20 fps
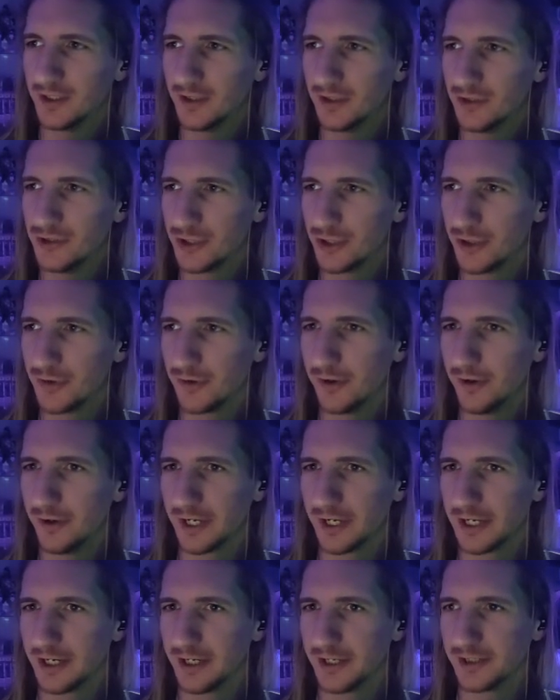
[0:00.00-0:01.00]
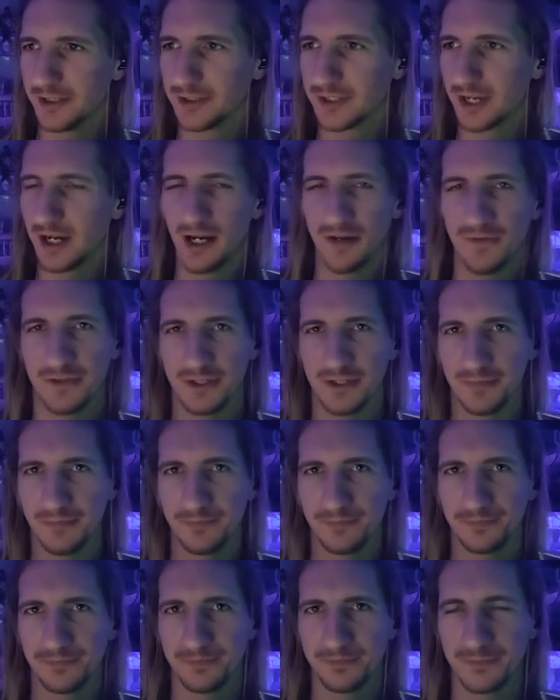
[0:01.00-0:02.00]
Joe Rogan and his coffee
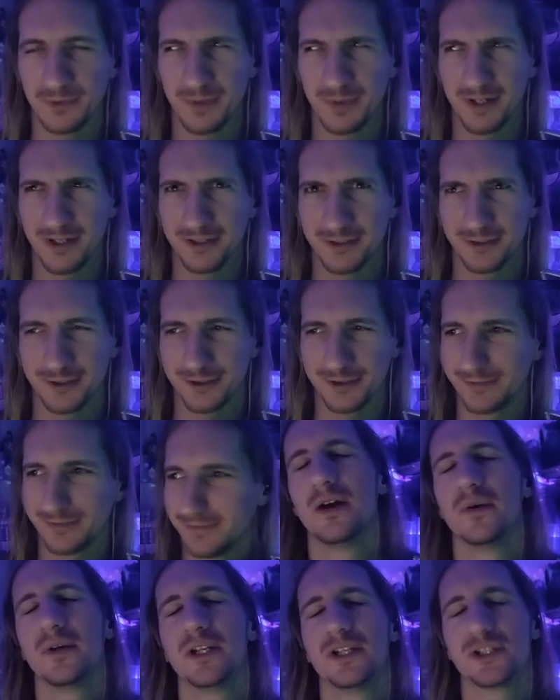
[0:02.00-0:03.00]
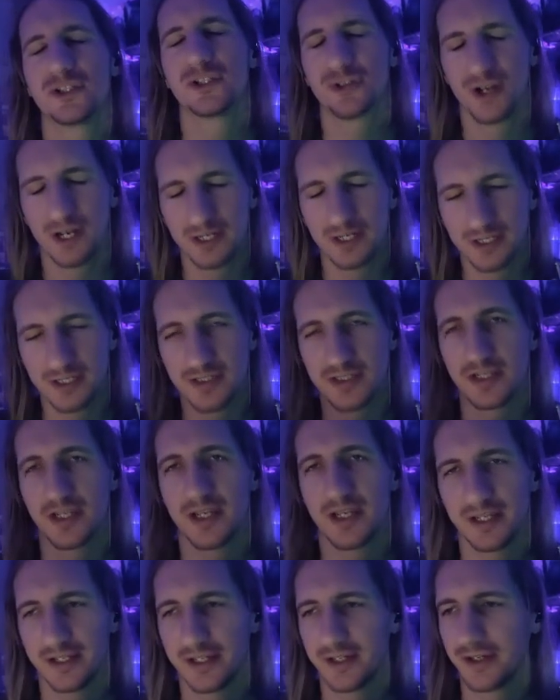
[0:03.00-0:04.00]
sponsors. And what he's trying to
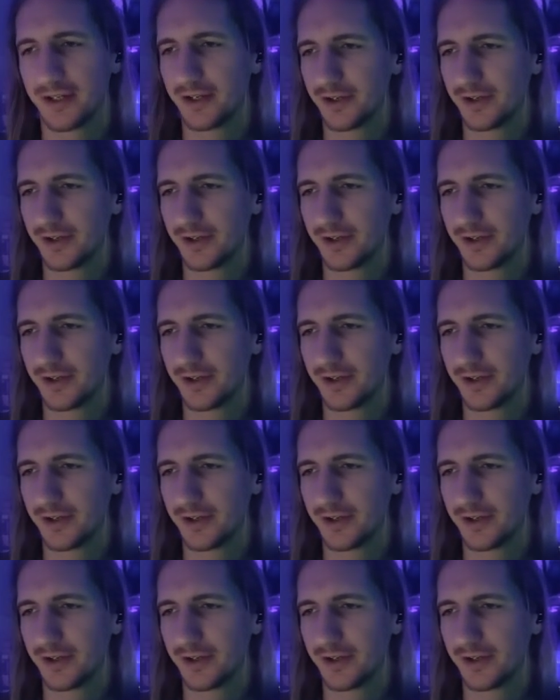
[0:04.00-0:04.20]
say here